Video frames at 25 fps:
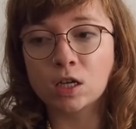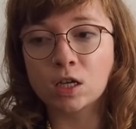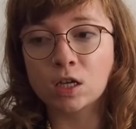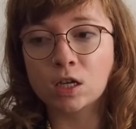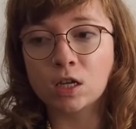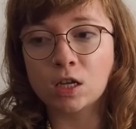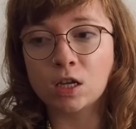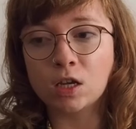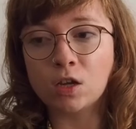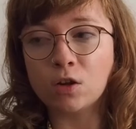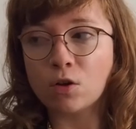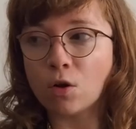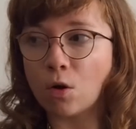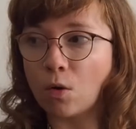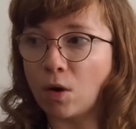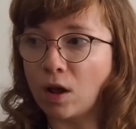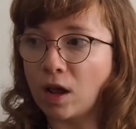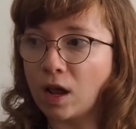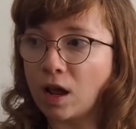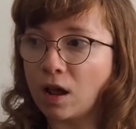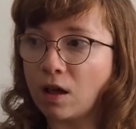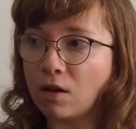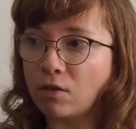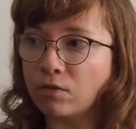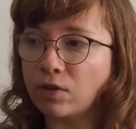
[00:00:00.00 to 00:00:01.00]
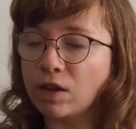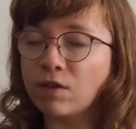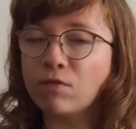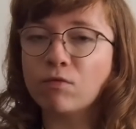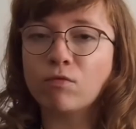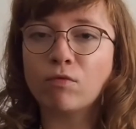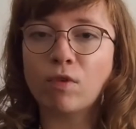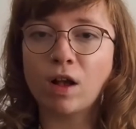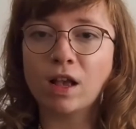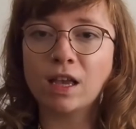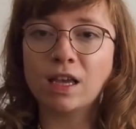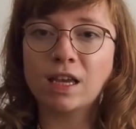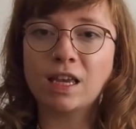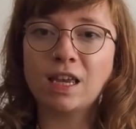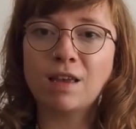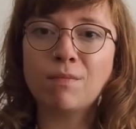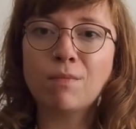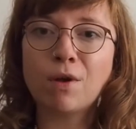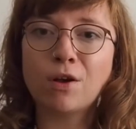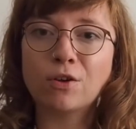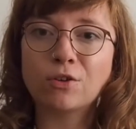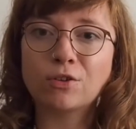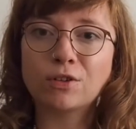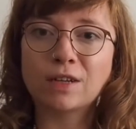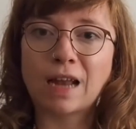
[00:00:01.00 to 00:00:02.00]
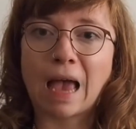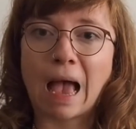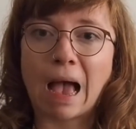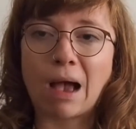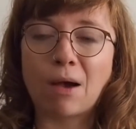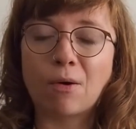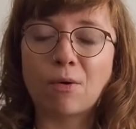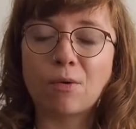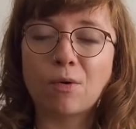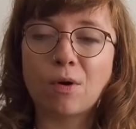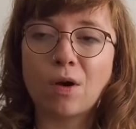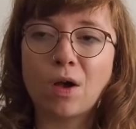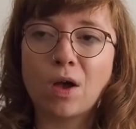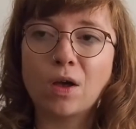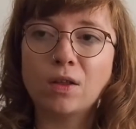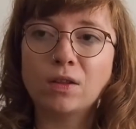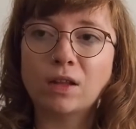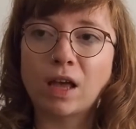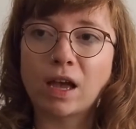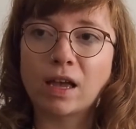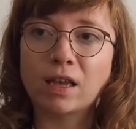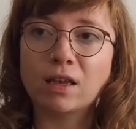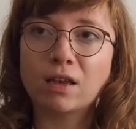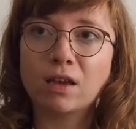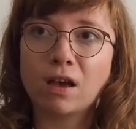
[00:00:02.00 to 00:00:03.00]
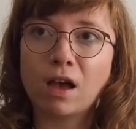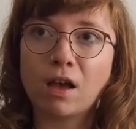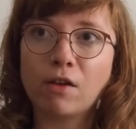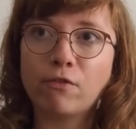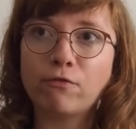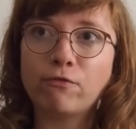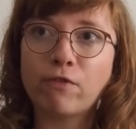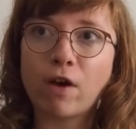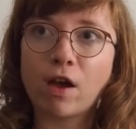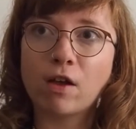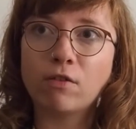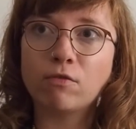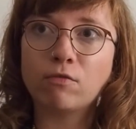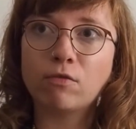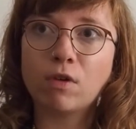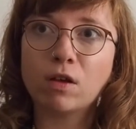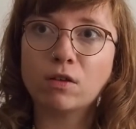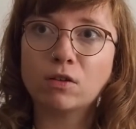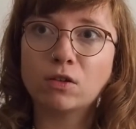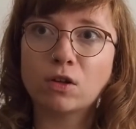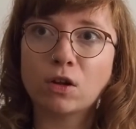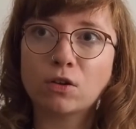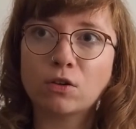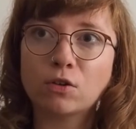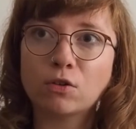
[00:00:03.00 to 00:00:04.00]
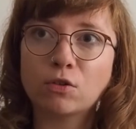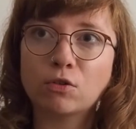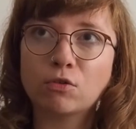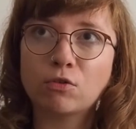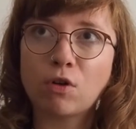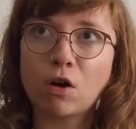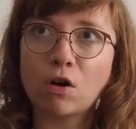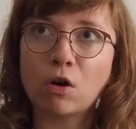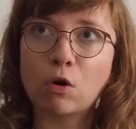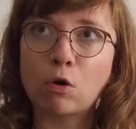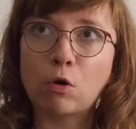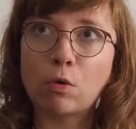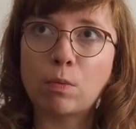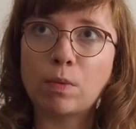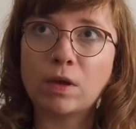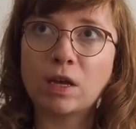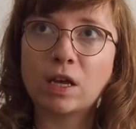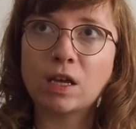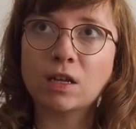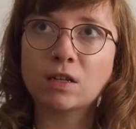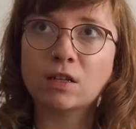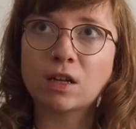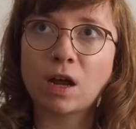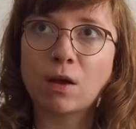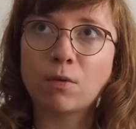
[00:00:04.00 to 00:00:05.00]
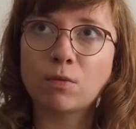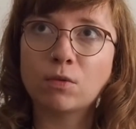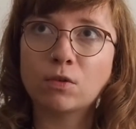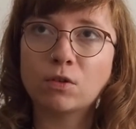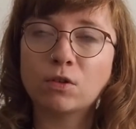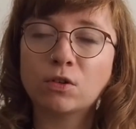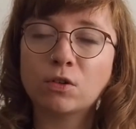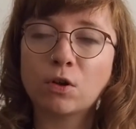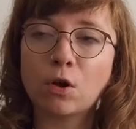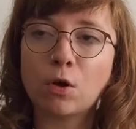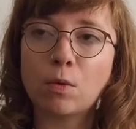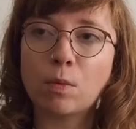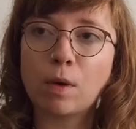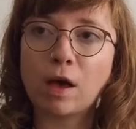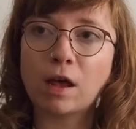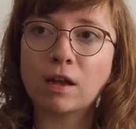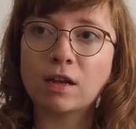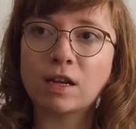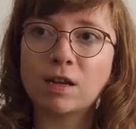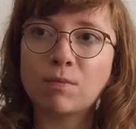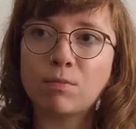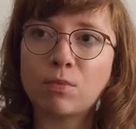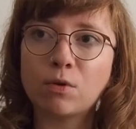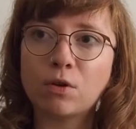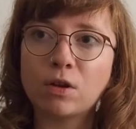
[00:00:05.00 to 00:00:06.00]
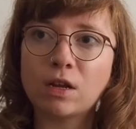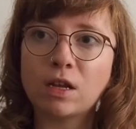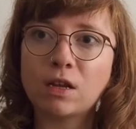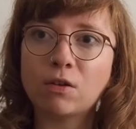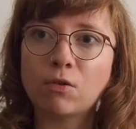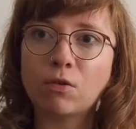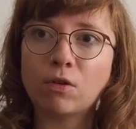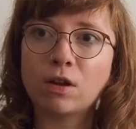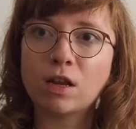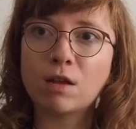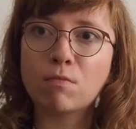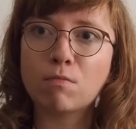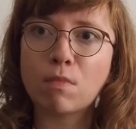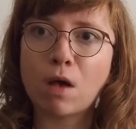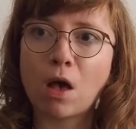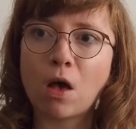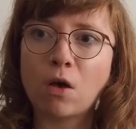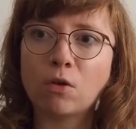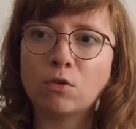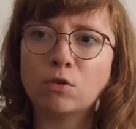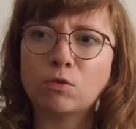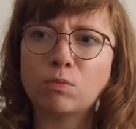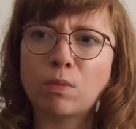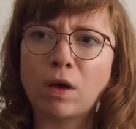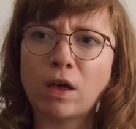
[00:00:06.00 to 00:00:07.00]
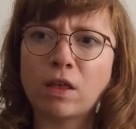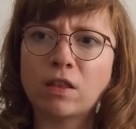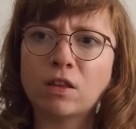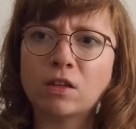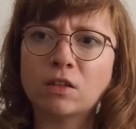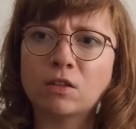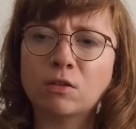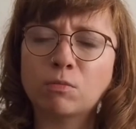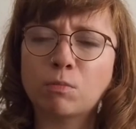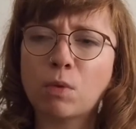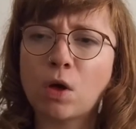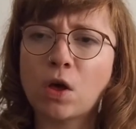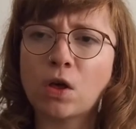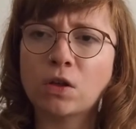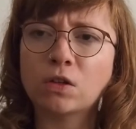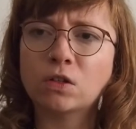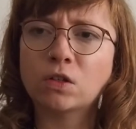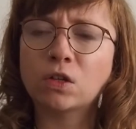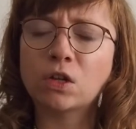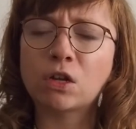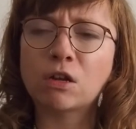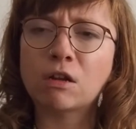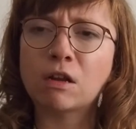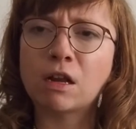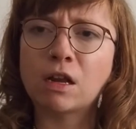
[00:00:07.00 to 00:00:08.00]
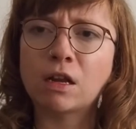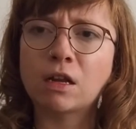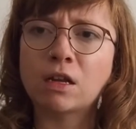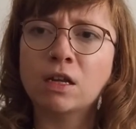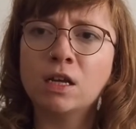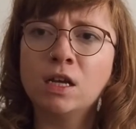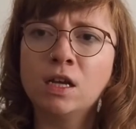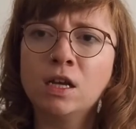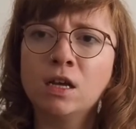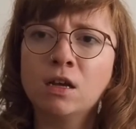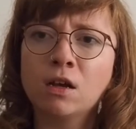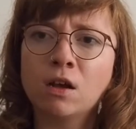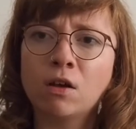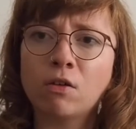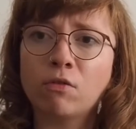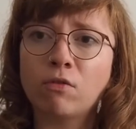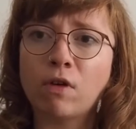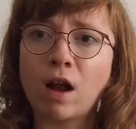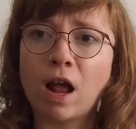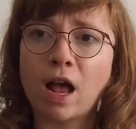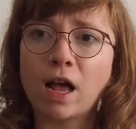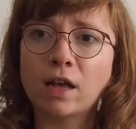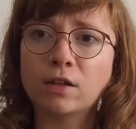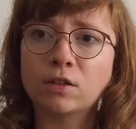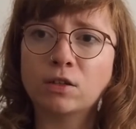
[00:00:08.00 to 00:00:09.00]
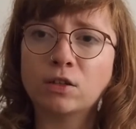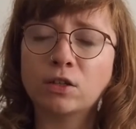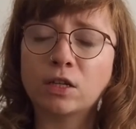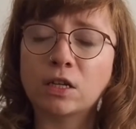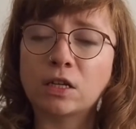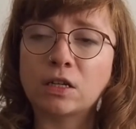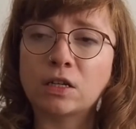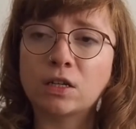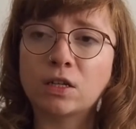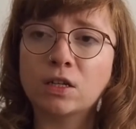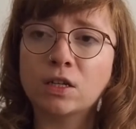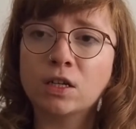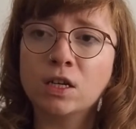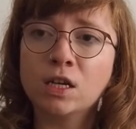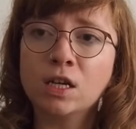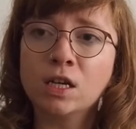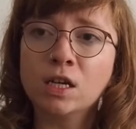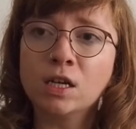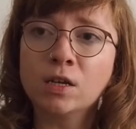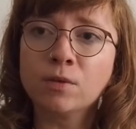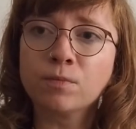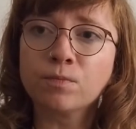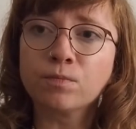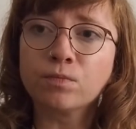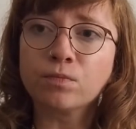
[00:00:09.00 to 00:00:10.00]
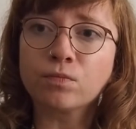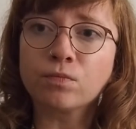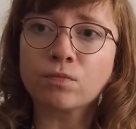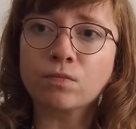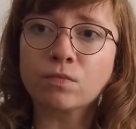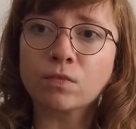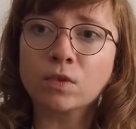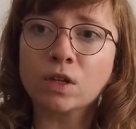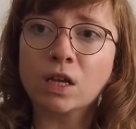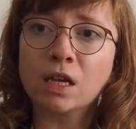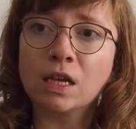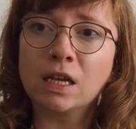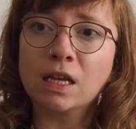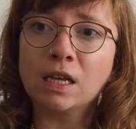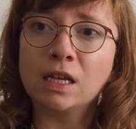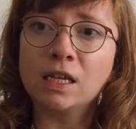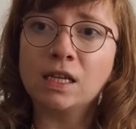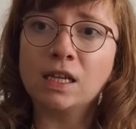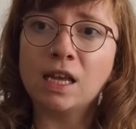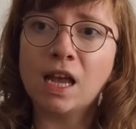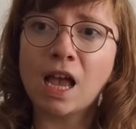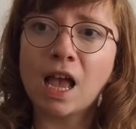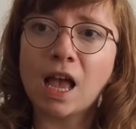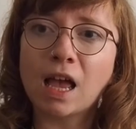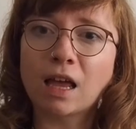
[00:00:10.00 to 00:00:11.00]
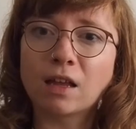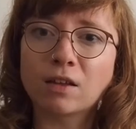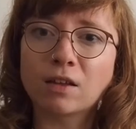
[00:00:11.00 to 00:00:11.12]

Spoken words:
you know, I have, even writing emails now, like I find such a struggle because I was so badly bullied on emails by this person and harassed, and yeah.